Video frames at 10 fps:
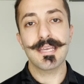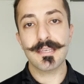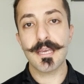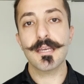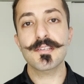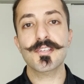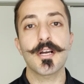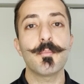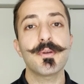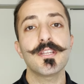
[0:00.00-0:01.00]
Yet his
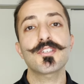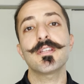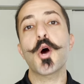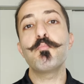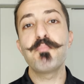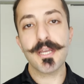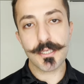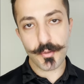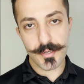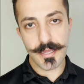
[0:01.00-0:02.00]
company is now
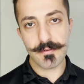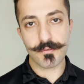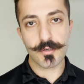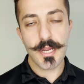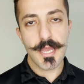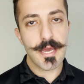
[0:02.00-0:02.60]
bigger than ever.